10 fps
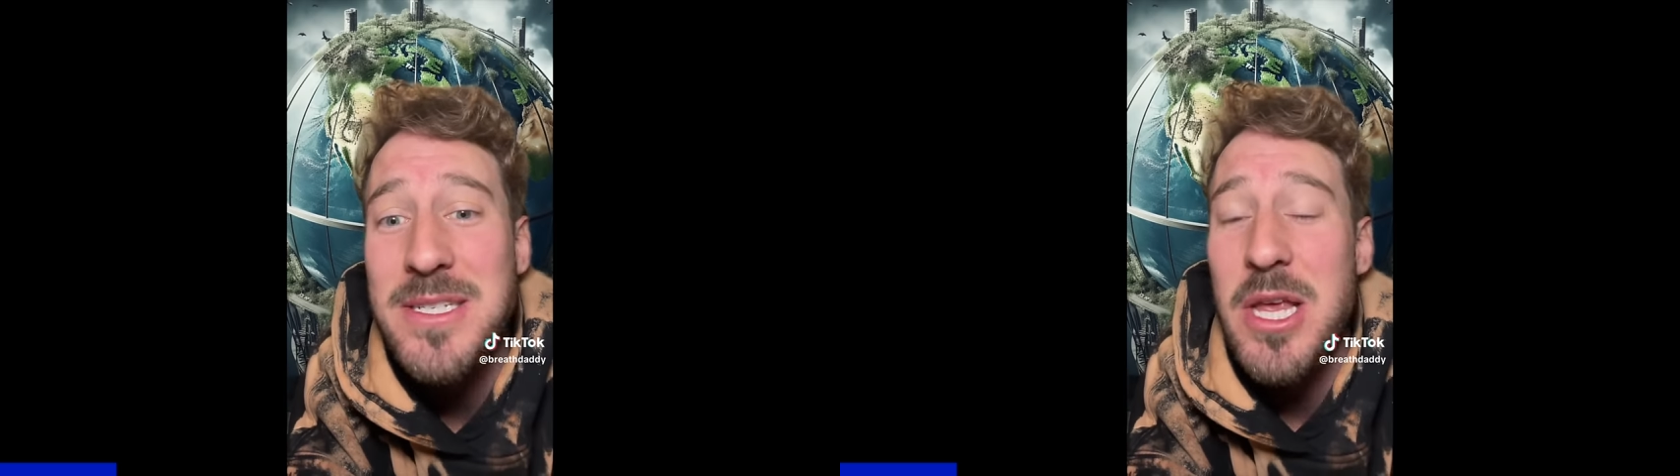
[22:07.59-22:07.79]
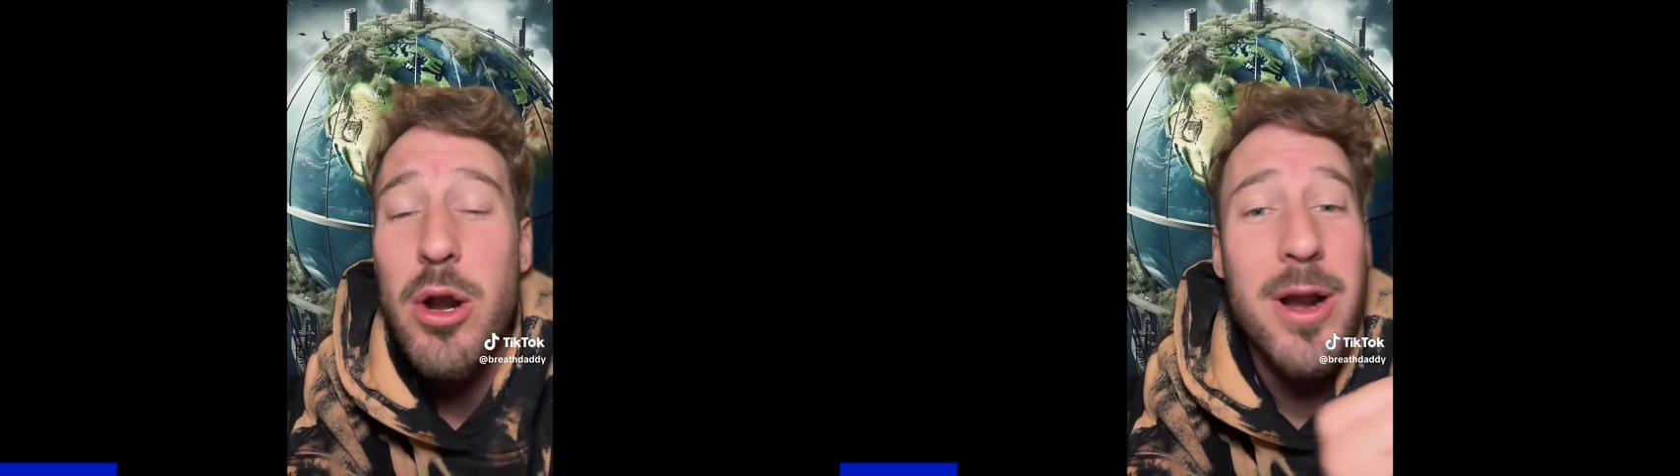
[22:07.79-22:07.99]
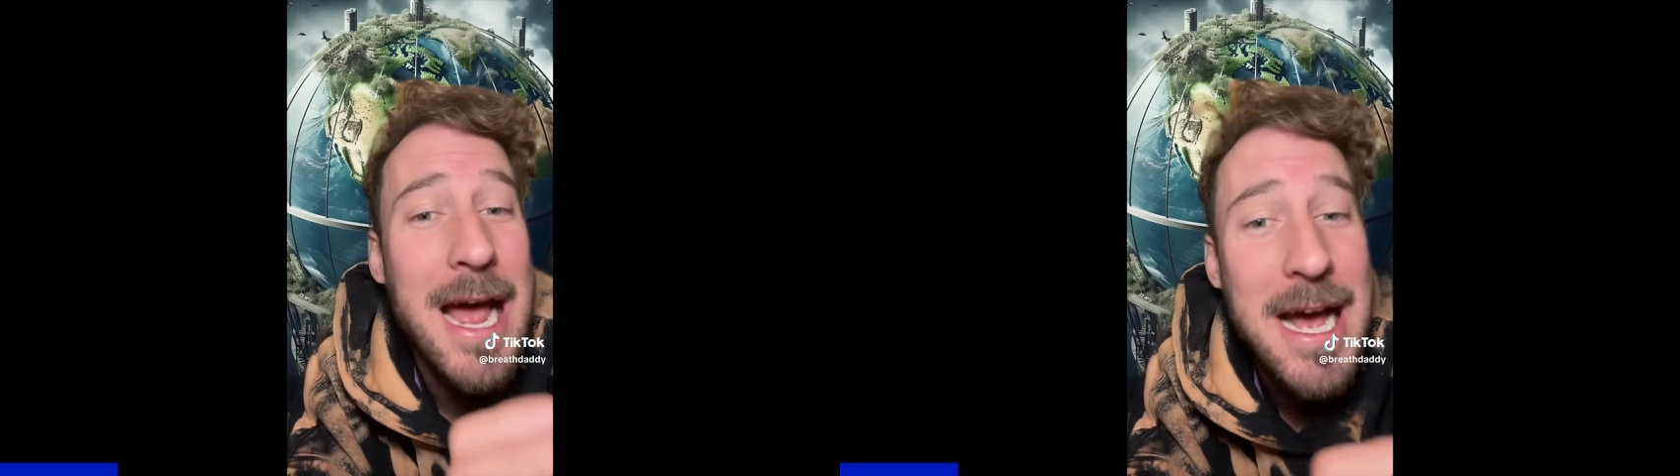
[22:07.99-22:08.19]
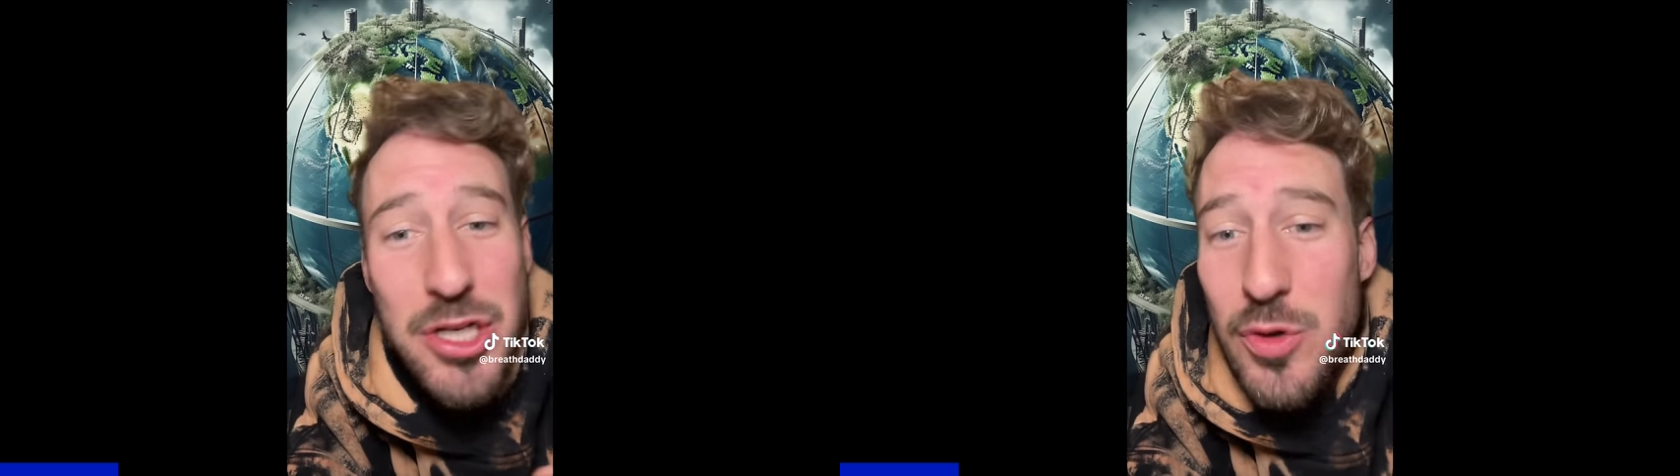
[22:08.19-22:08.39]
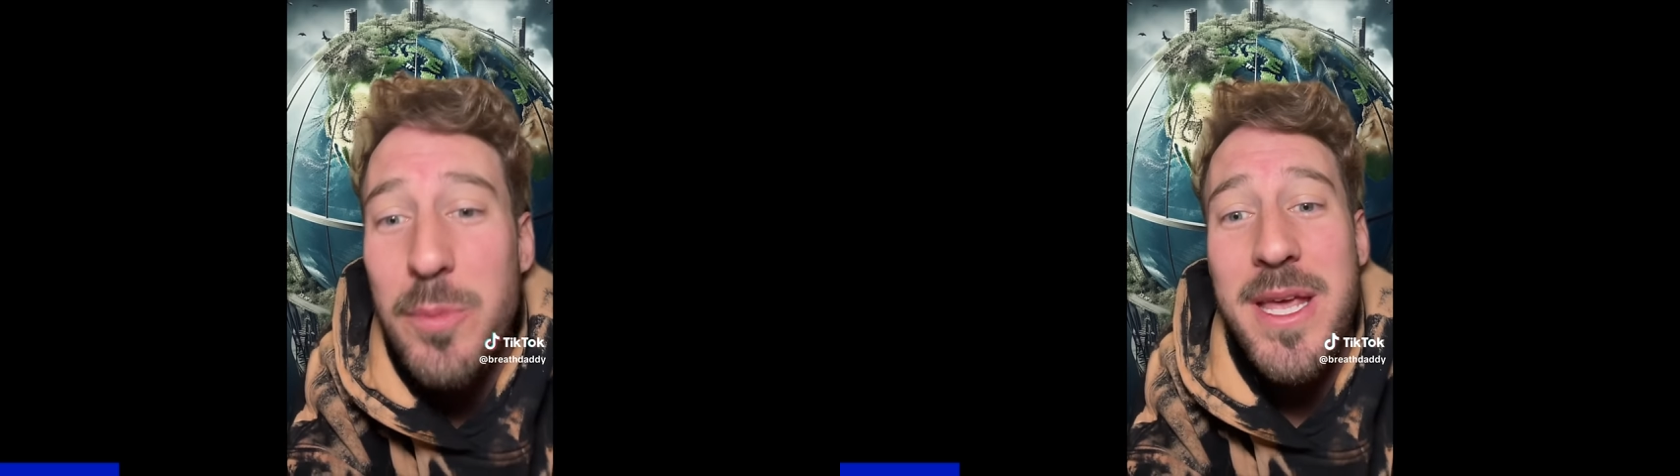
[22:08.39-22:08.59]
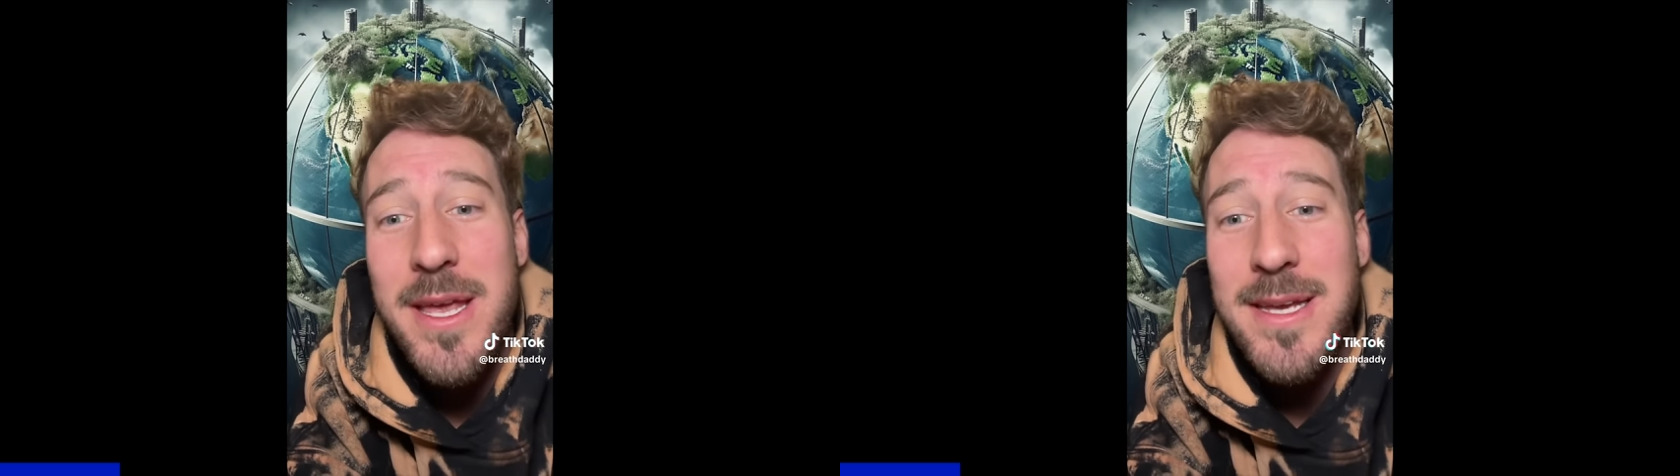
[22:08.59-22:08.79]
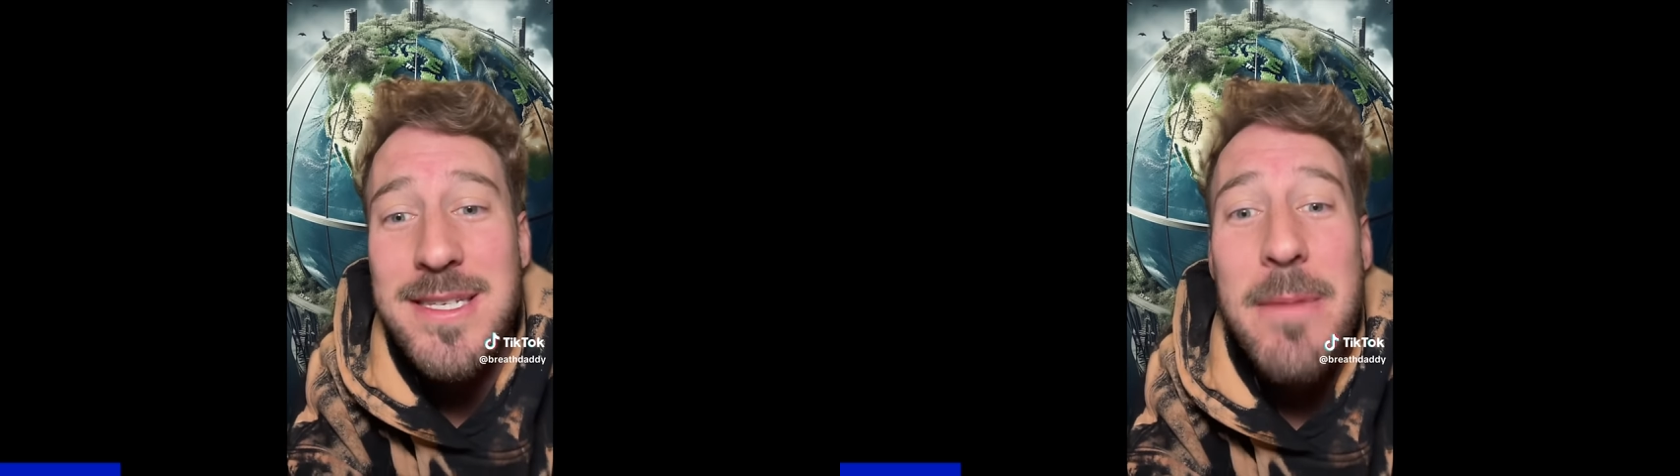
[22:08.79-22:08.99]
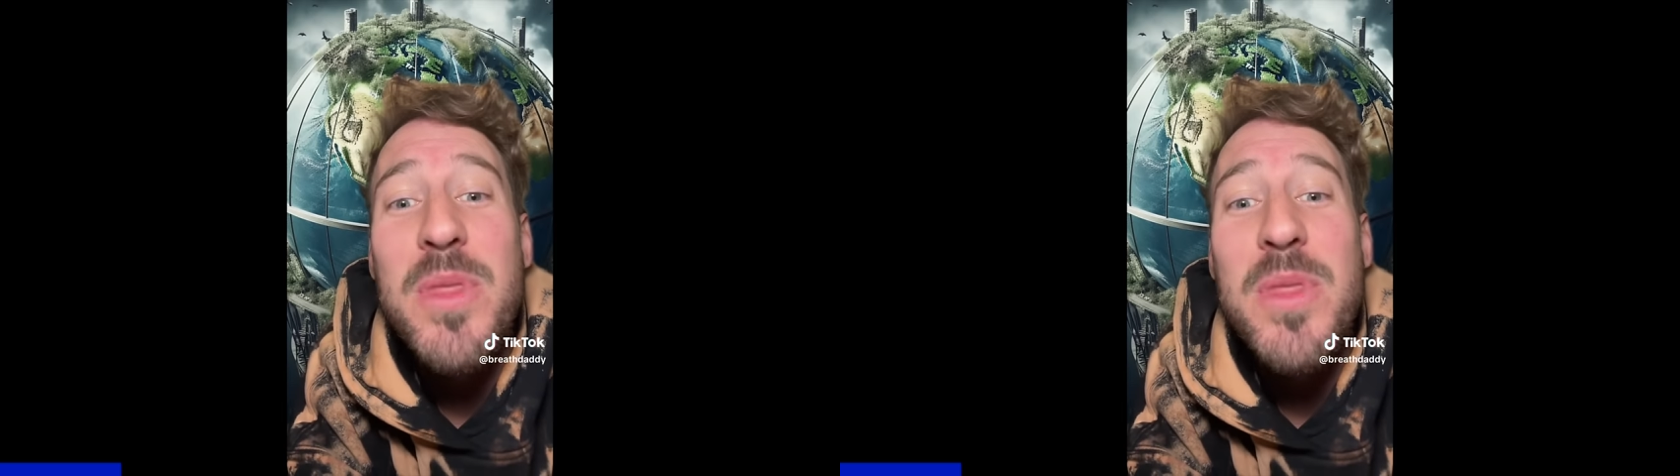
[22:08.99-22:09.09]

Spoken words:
there are astral beings